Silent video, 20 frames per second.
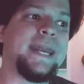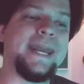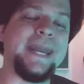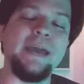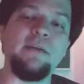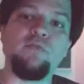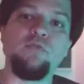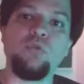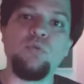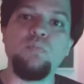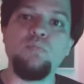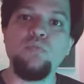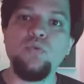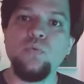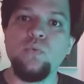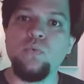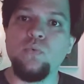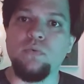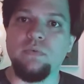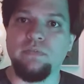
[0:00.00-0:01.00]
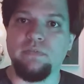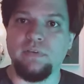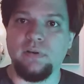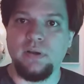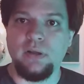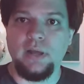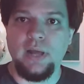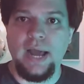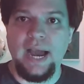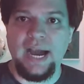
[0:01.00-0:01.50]
never move
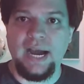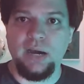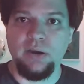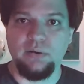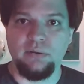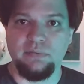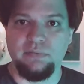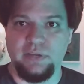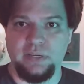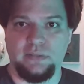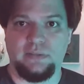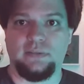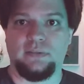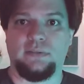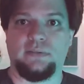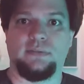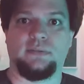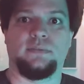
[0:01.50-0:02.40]
out of it.